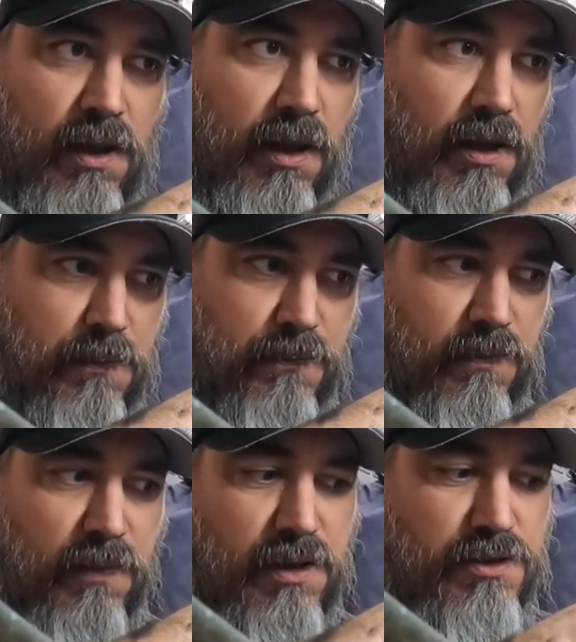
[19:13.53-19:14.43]
Um,
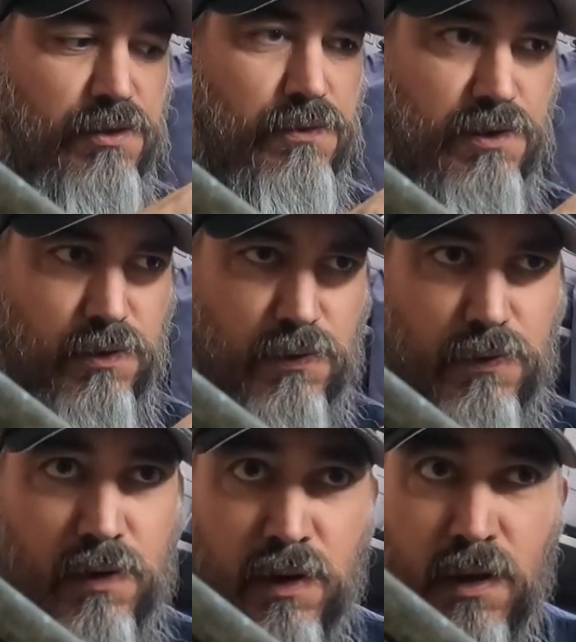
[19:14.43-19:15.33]
need you
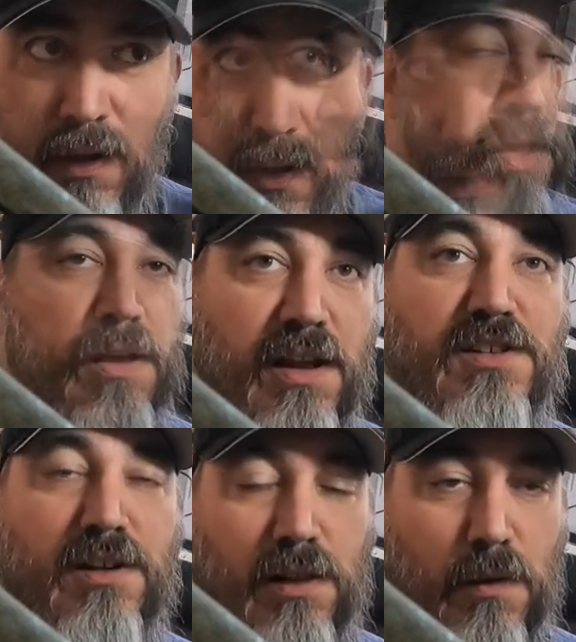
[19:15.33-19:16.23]
to
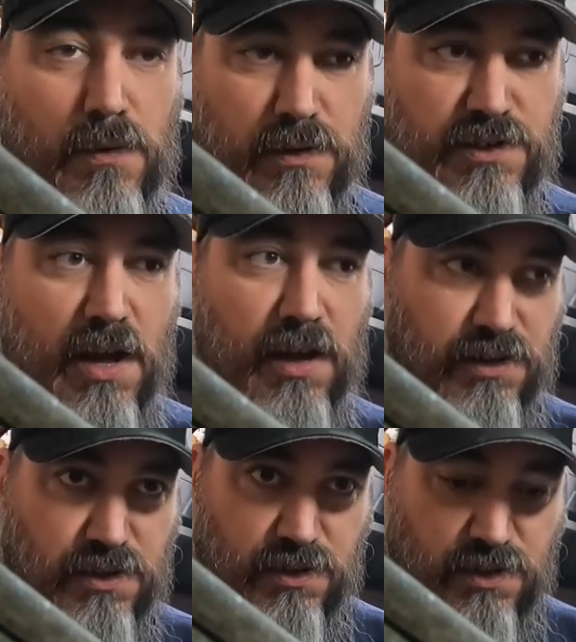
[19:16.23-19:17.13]
need you to lower the
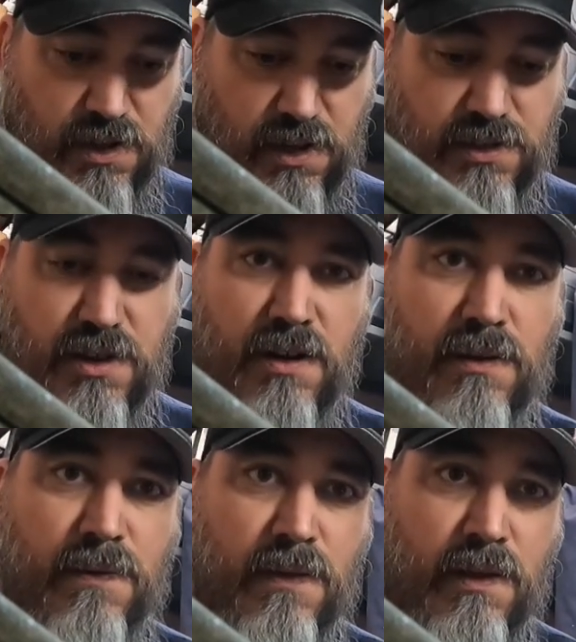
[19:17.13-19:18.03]
jack just a touch.
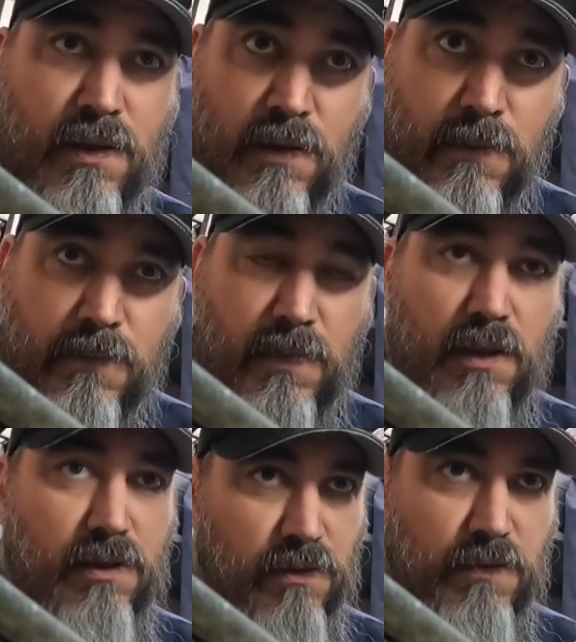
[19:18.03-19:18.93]

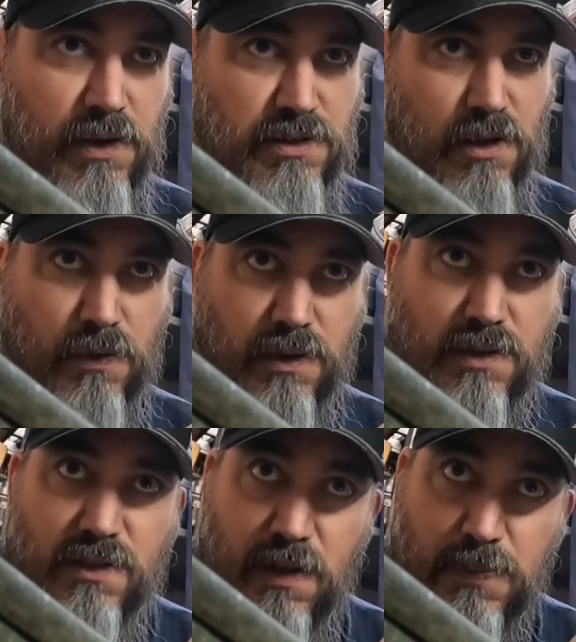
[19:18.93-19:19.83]
Very slowly
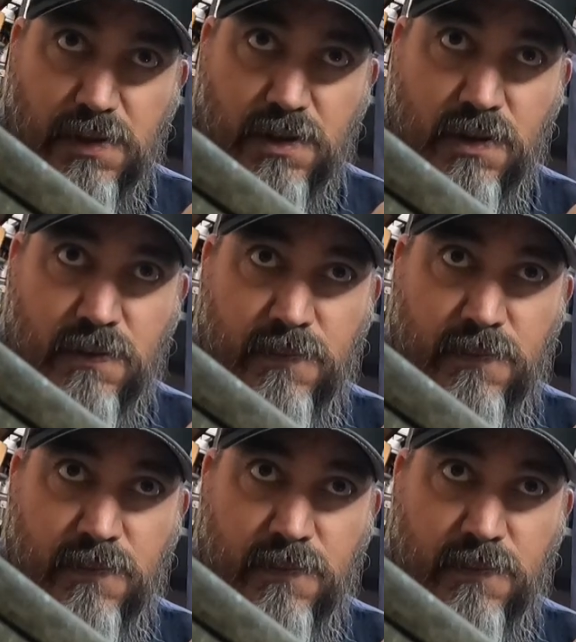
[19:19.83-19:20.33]
this time, please.